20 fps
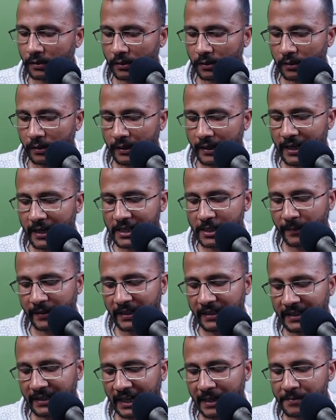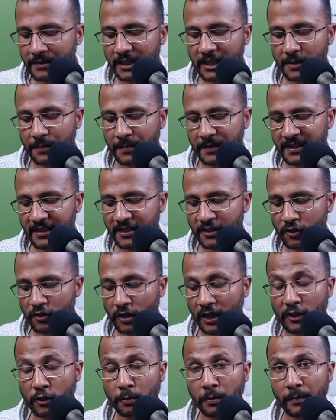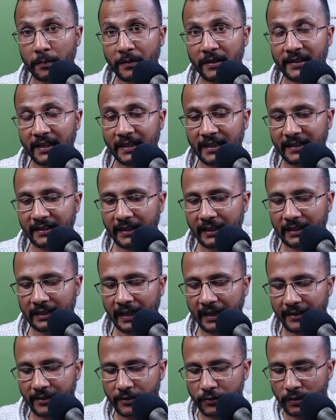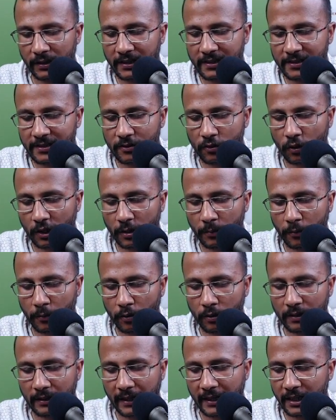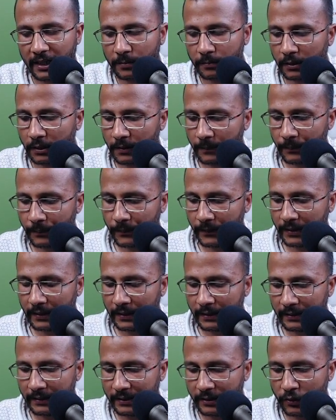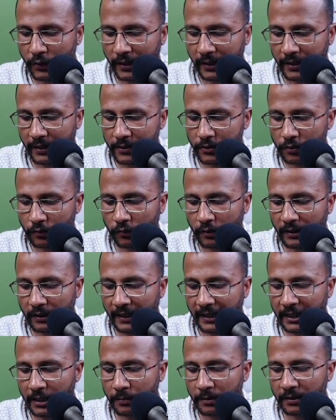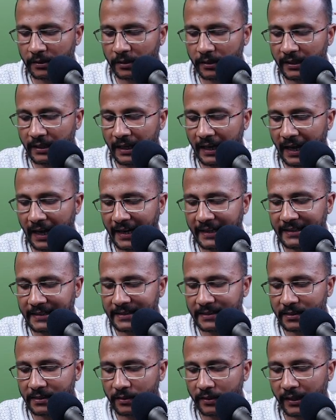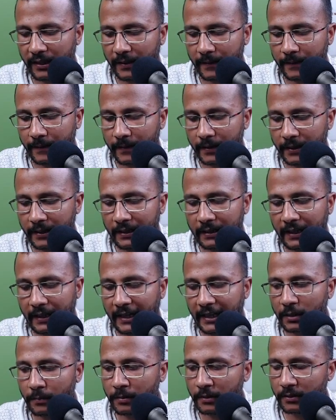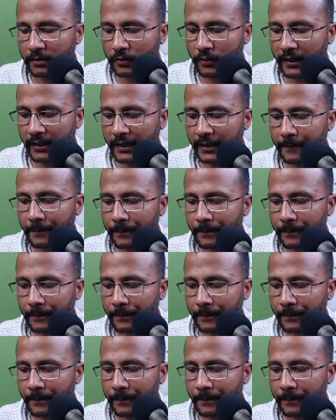as many times the spaces are to be printed in that line. So let's talk about line number 3. So for line number 3, I is 3. In line number 3,